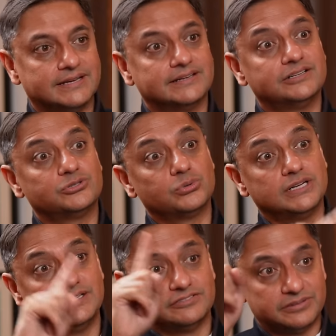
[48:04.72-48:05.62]
they are in a
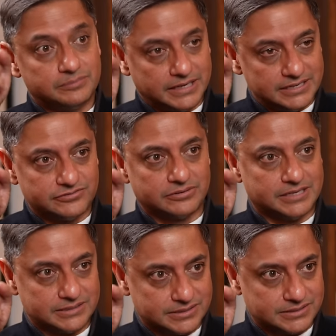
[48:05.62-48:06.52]
totally different place from
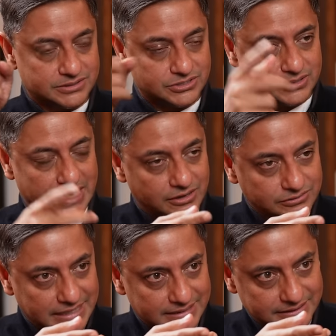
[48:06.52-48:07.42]
us. So now
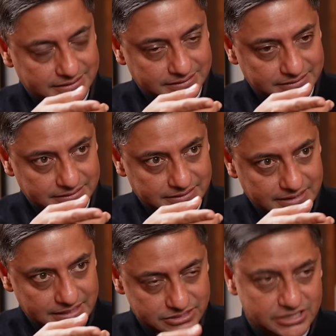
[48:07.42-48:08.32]
that
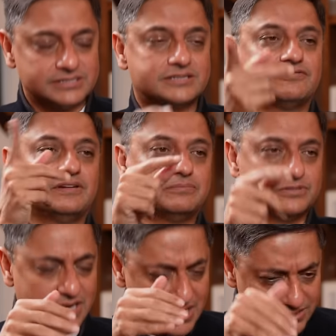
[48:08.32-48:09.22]
has just flipped,
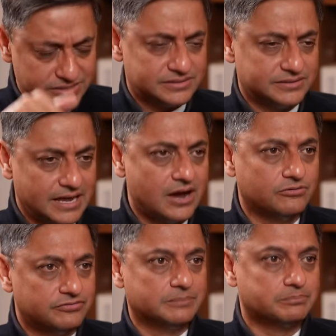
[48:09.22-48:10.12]
just now
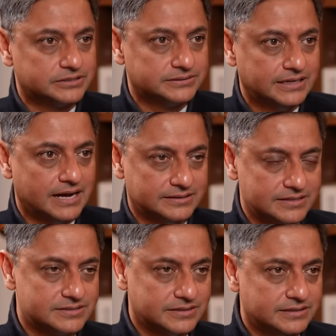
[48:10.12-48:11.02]
flipped
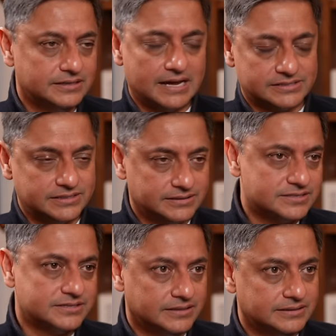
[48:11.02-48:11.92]
this year, last year,
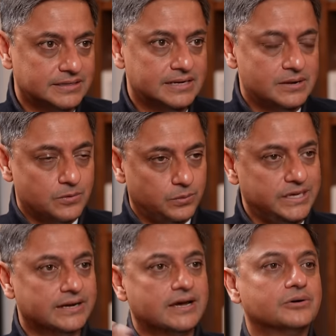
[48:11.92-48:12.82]
this year.
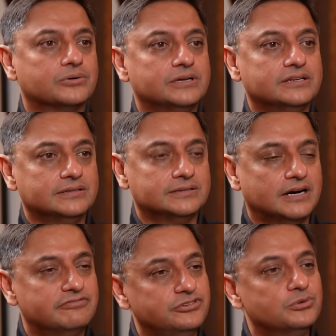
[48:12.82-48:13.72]
We are now growing
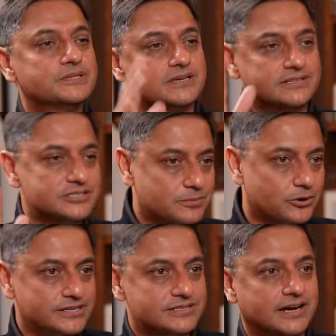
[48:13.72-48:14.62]
a few percentage
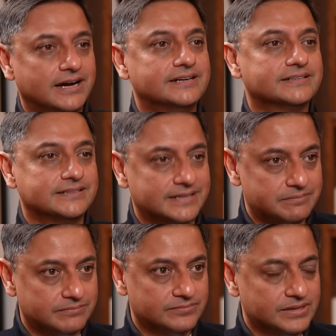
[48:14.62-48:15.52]
points higher than them.